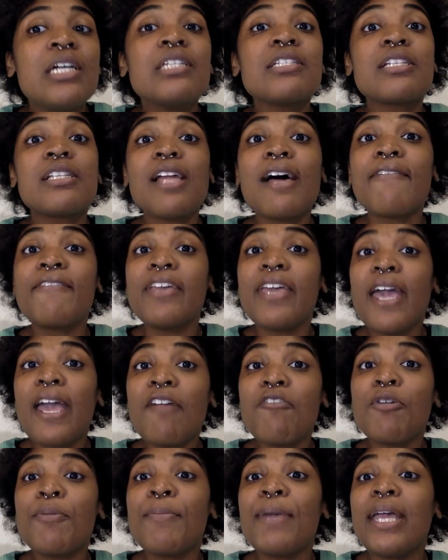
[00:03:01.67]

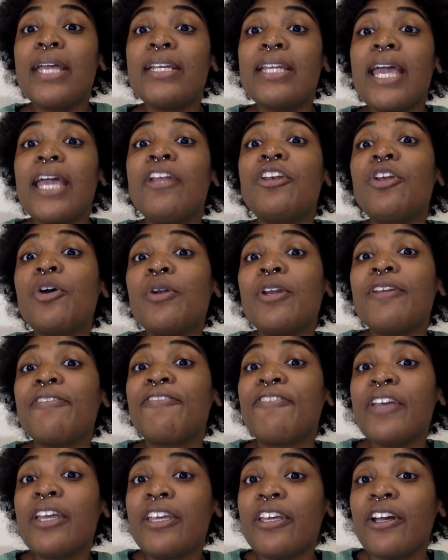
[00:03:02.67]
DeLarverie remained a noted
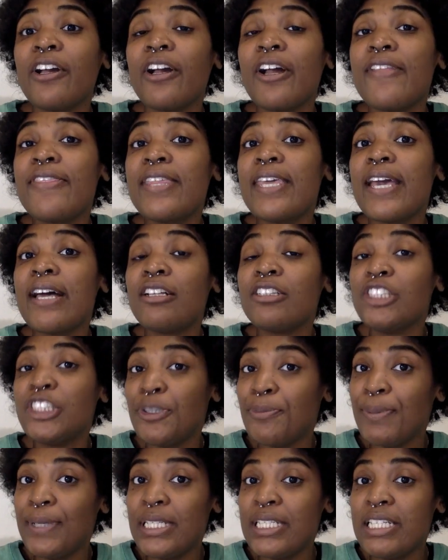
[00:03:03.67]
figure in the
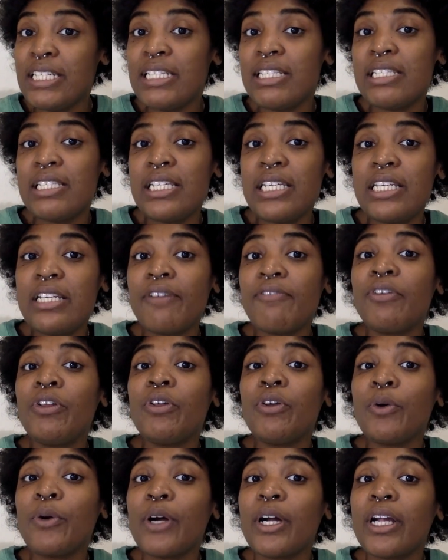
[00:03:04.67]
LGBT scene of New
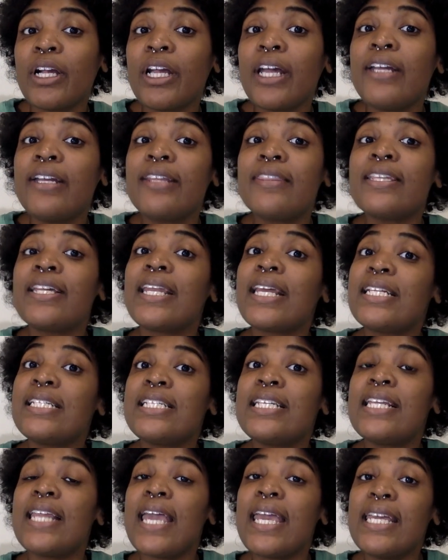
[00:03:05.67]
York, and in the
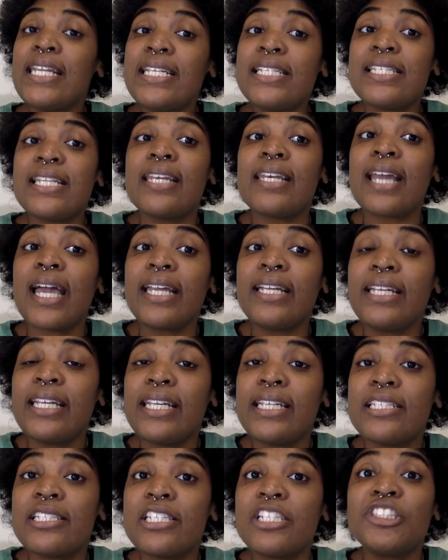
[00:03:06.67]
1980s and
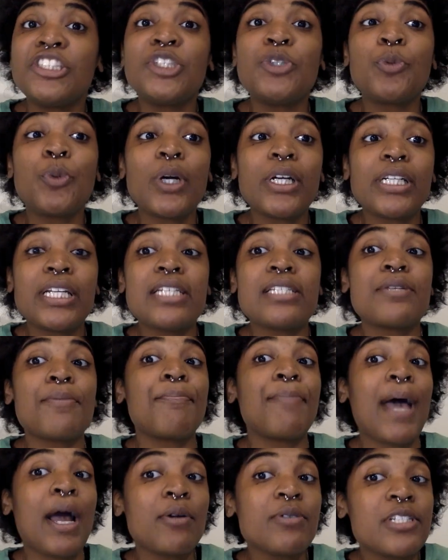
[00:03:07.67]
90s, she worked as a
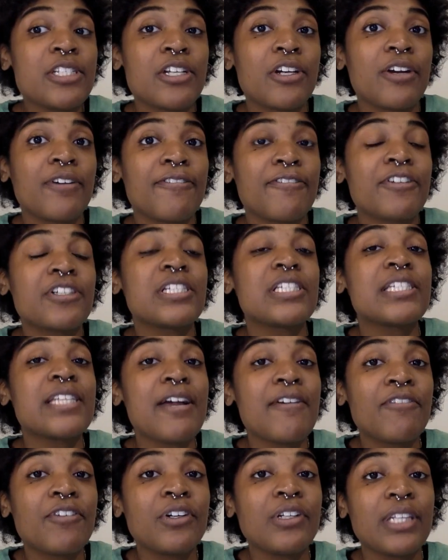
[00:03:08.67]
bouncer for
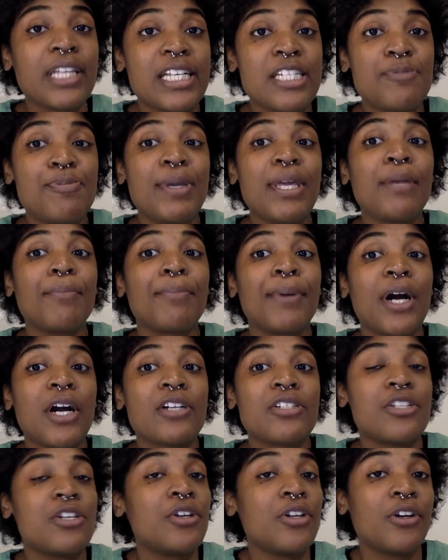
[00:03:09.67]
several lesbian
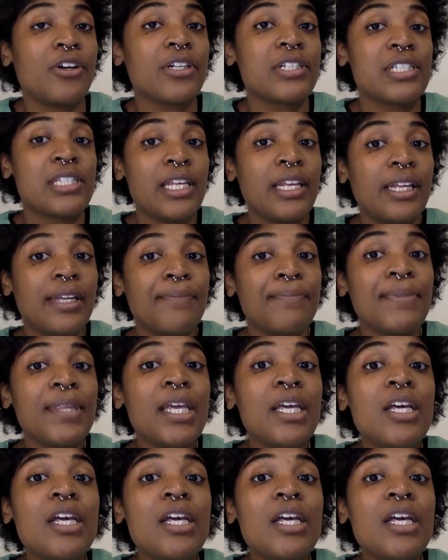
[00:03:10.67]
bars in New York City.